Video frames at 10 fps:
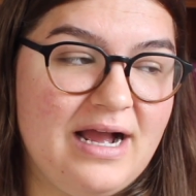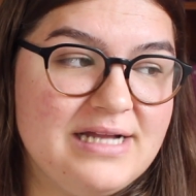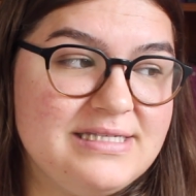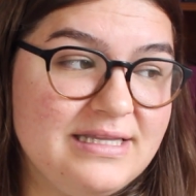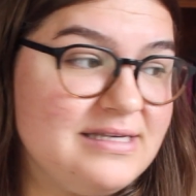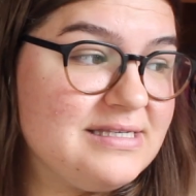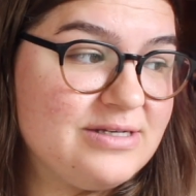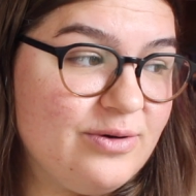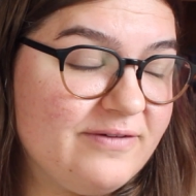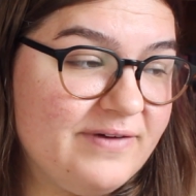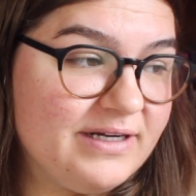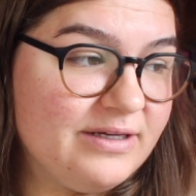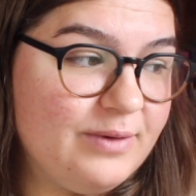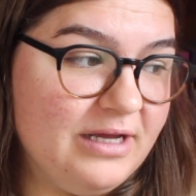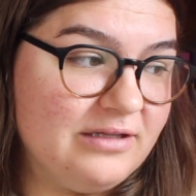I'd say this is going
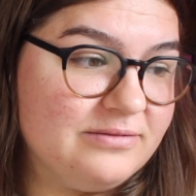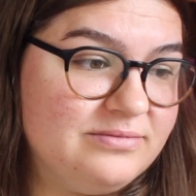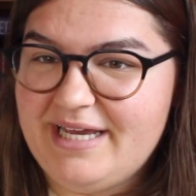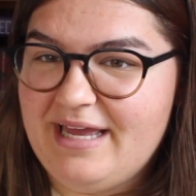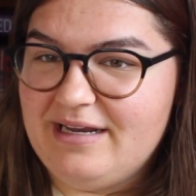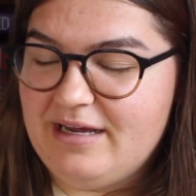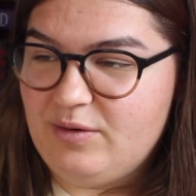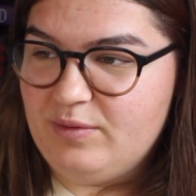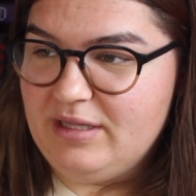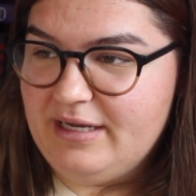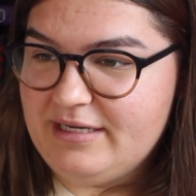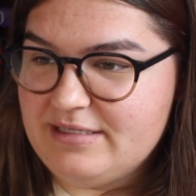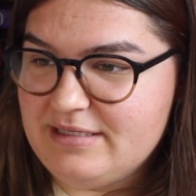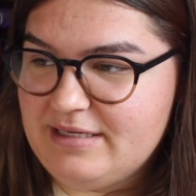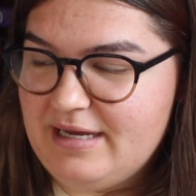fairly well. Again, I would
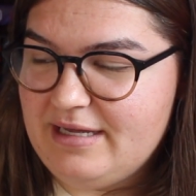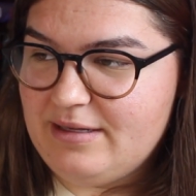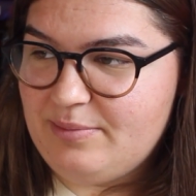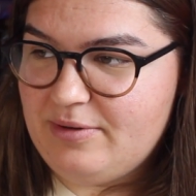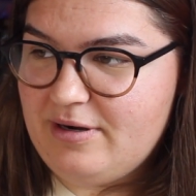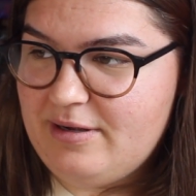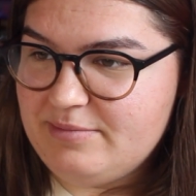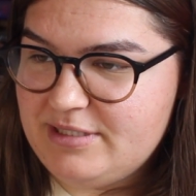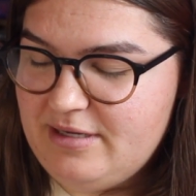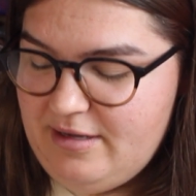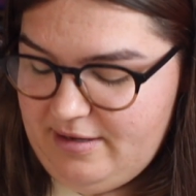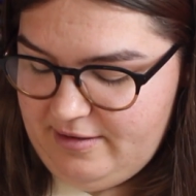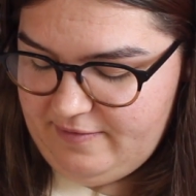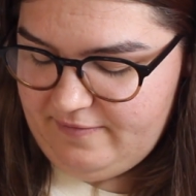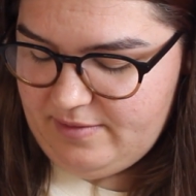like to get a prompt
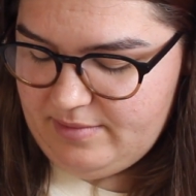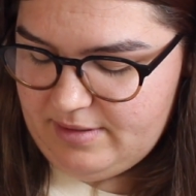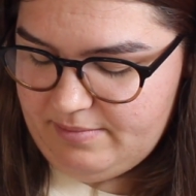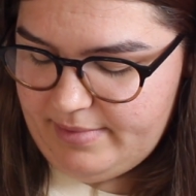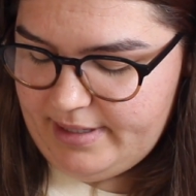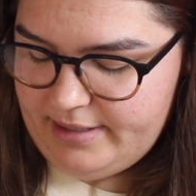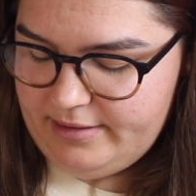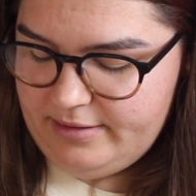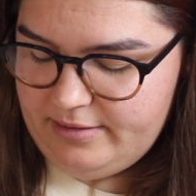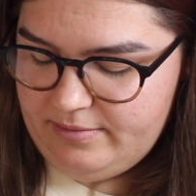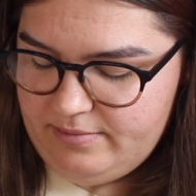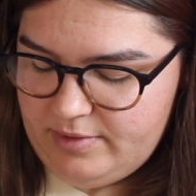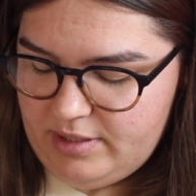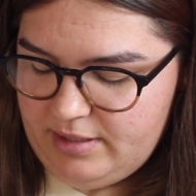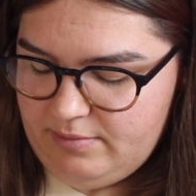from the
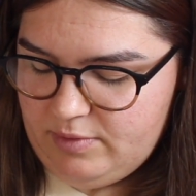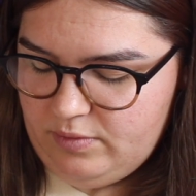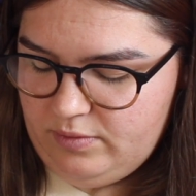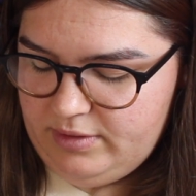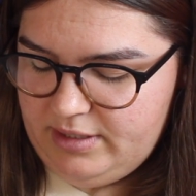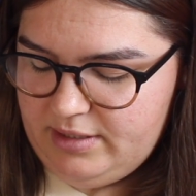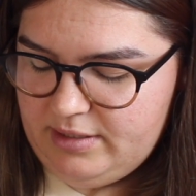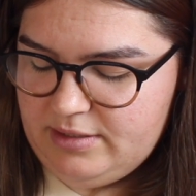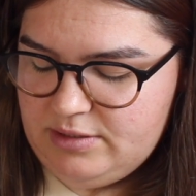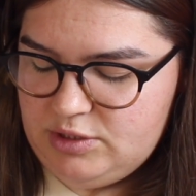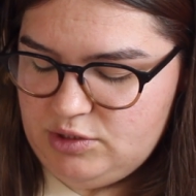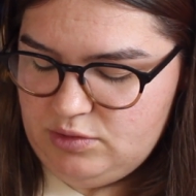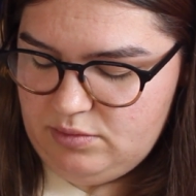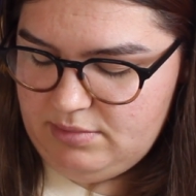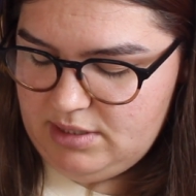bottom. I am holding
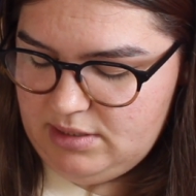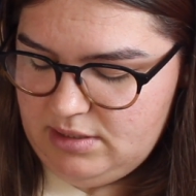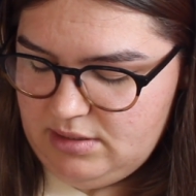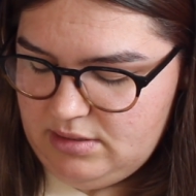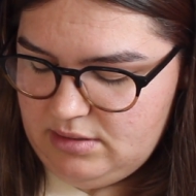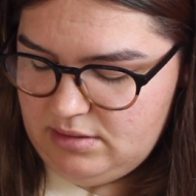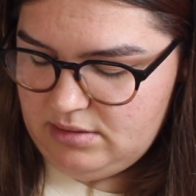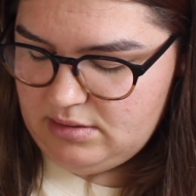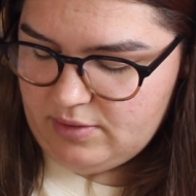too many.